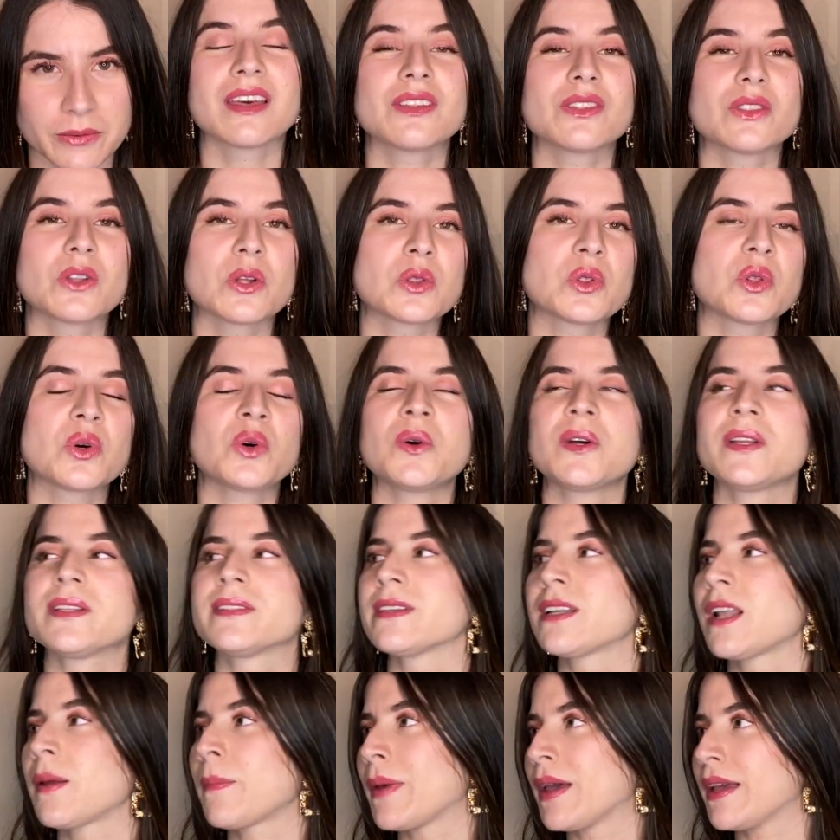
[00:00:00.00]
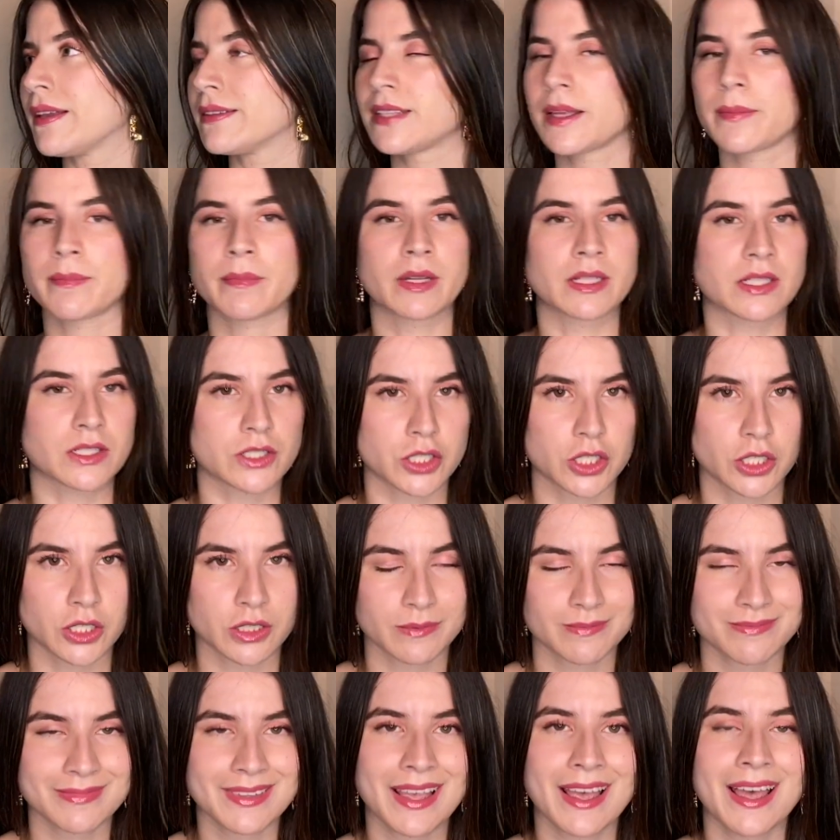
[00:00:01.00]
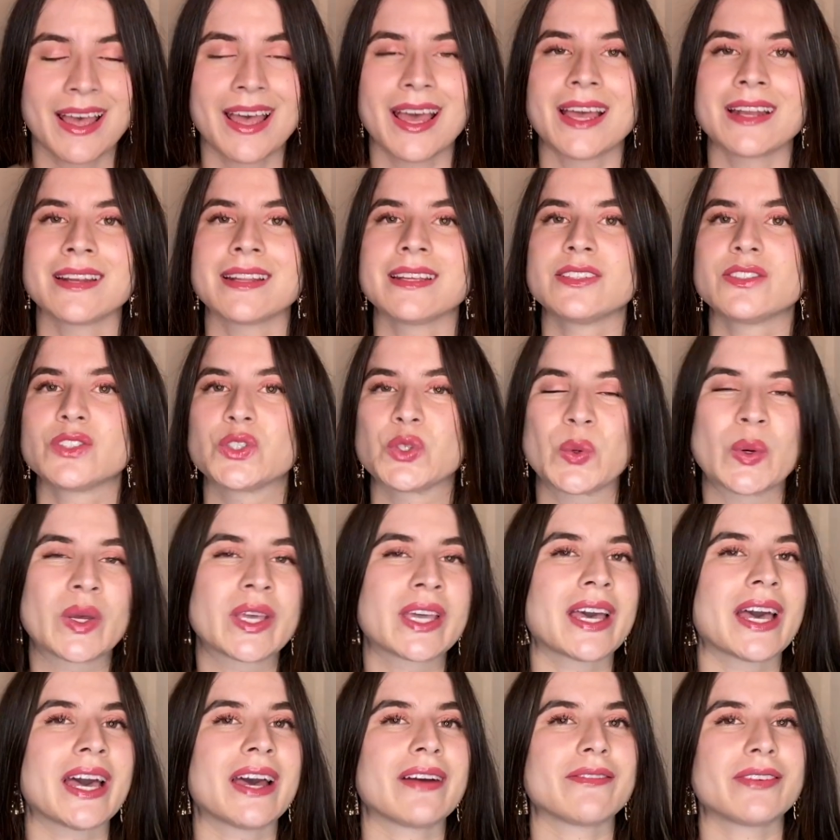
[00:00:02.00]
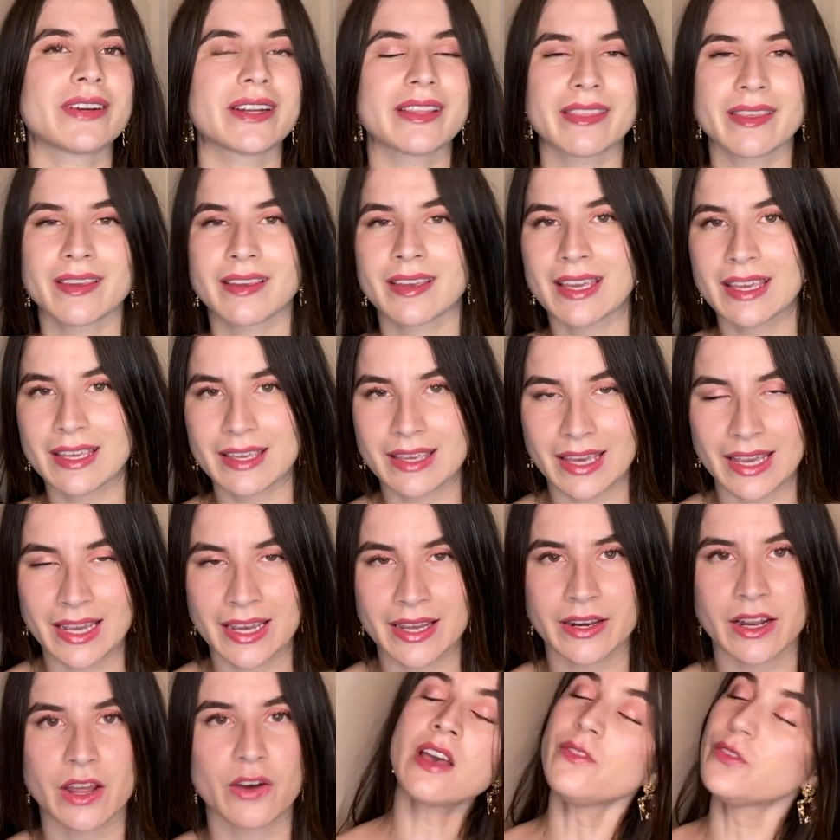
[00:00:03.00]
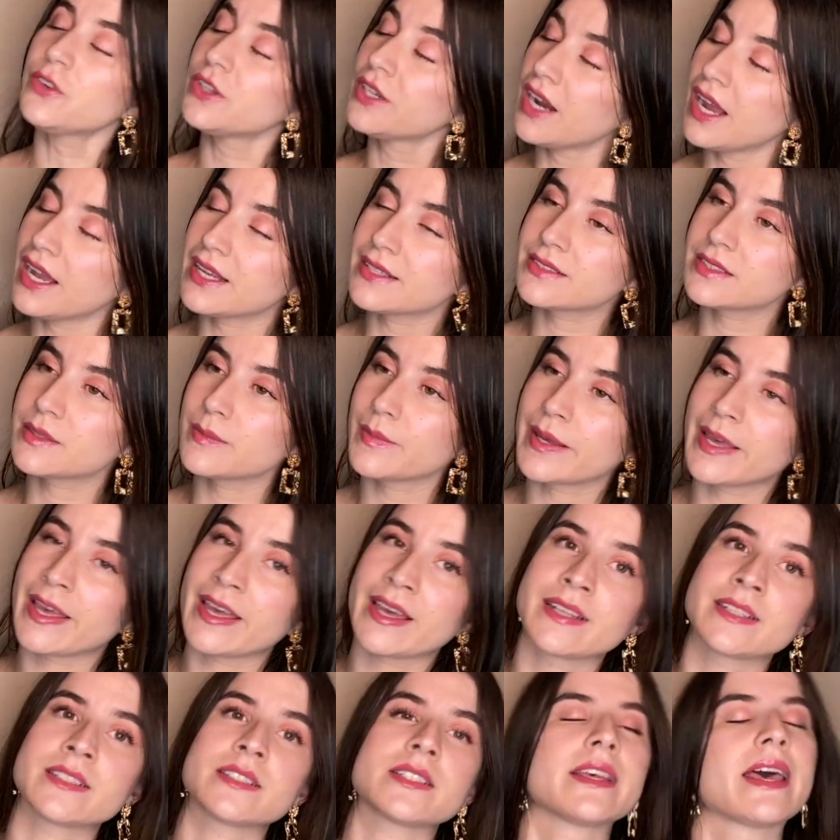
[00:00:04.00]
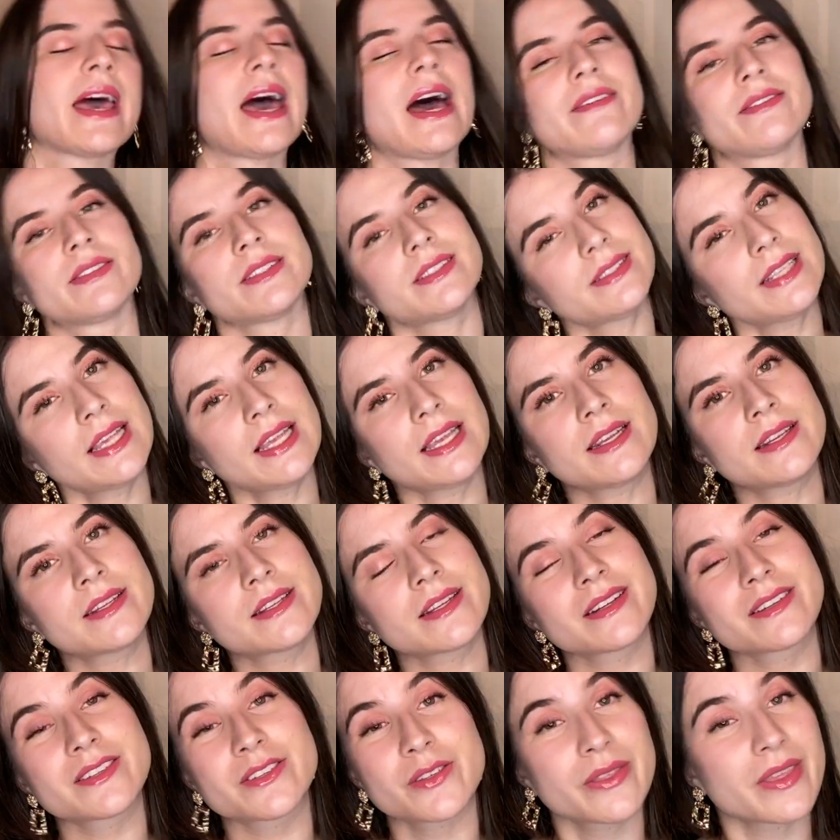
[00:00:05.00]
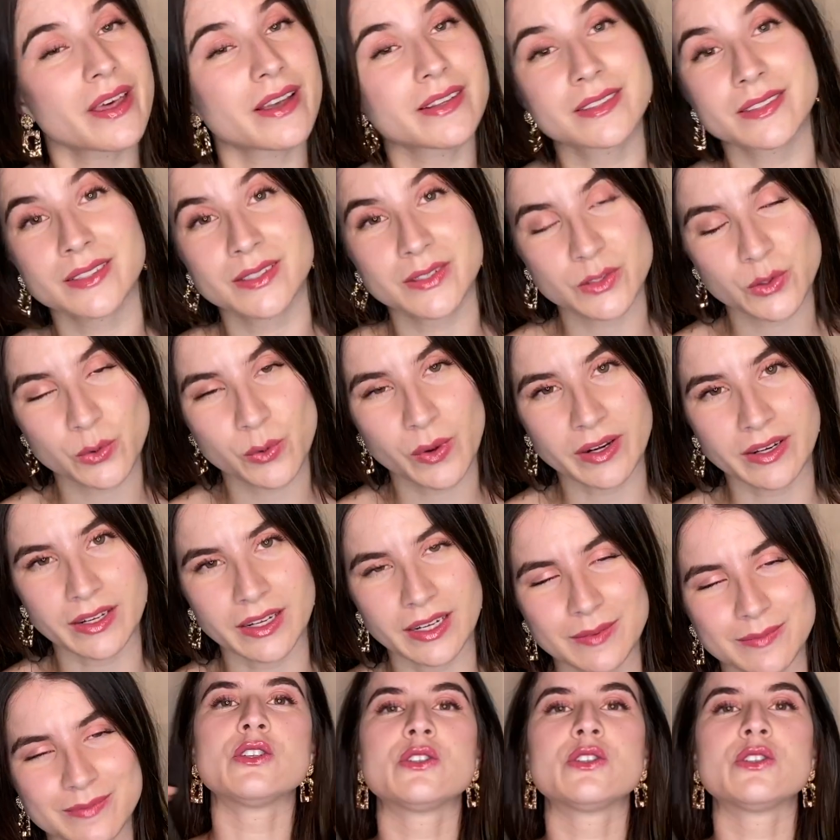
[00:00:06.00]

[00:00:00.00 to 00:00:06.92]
Toto is an amazing mentor, and he's doing everything he can for Esteban to have a seat in 2020.